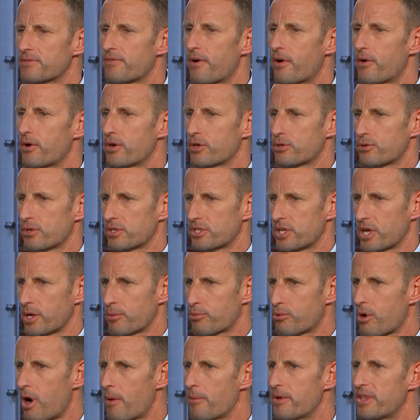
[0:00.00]
it's very
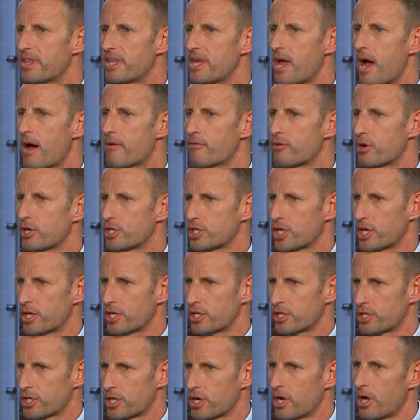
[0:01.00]
interesting. Probably the average
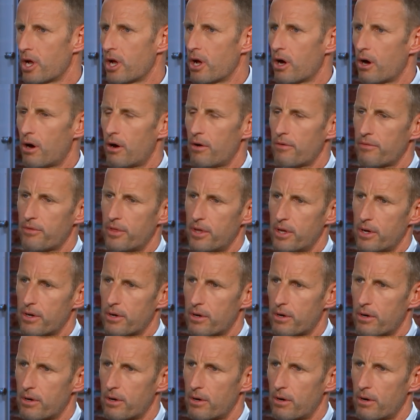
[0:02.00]
age of, the,